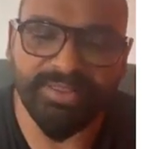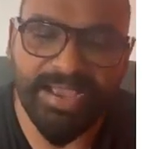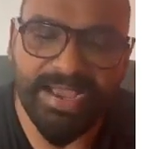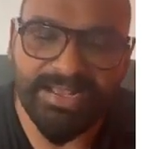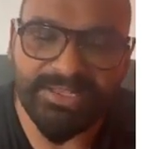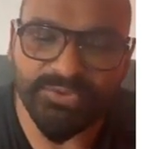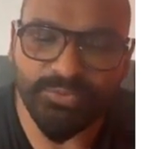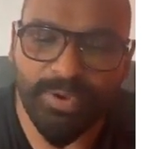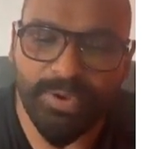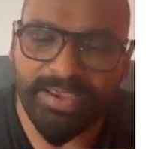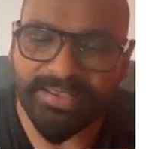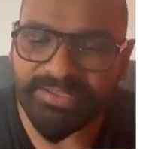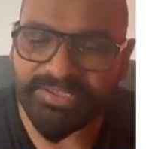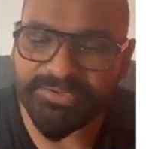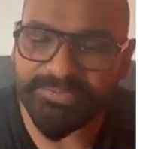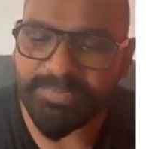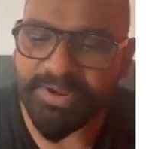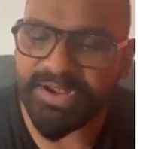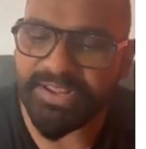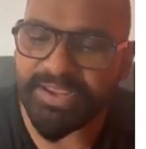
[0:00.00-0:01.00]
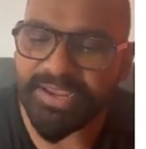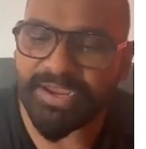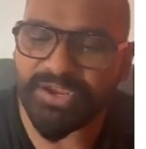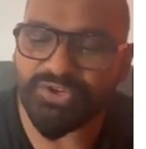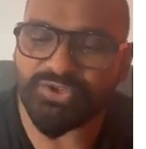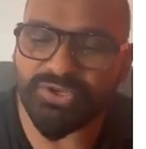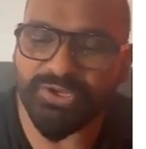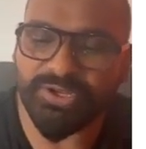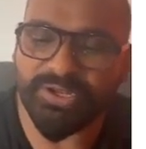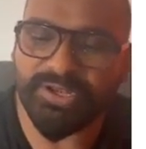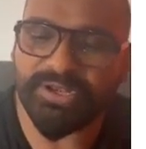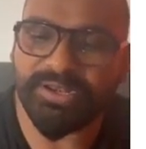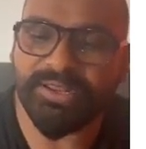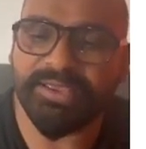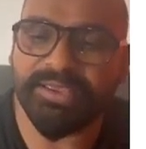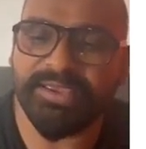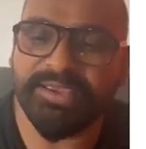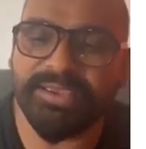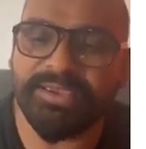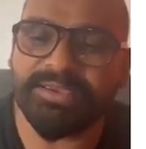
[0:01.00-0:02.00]
That's why this medication
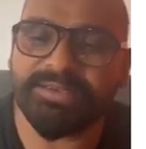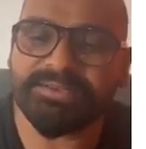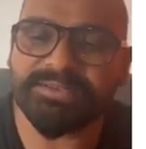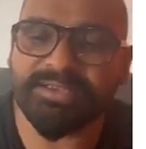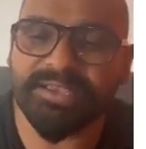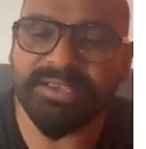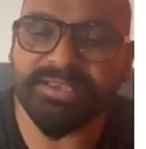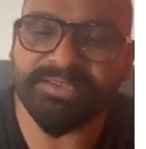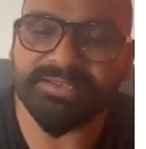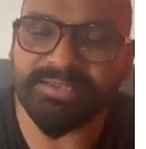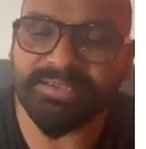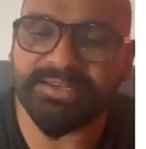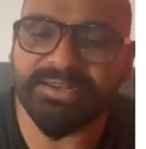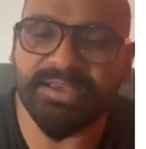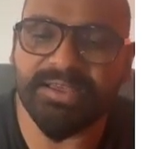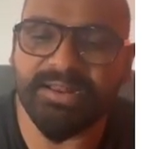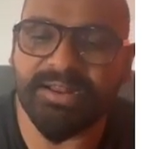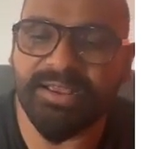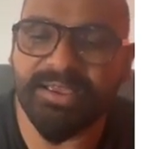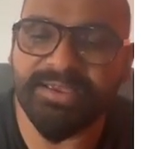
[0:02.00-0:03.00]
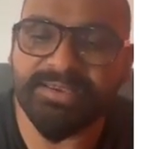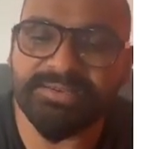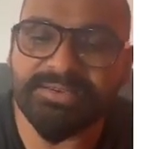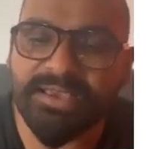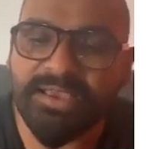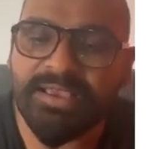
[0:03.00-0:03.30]
is considered as